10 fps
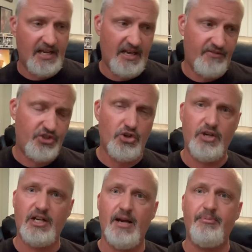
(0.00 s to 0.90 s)
and I've shown
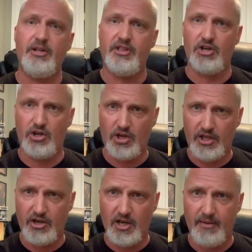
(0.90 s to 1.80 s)
a couple of their
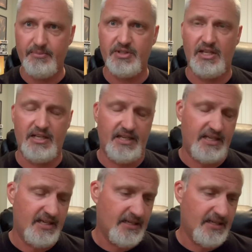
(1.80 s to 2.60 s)
earlier albums in a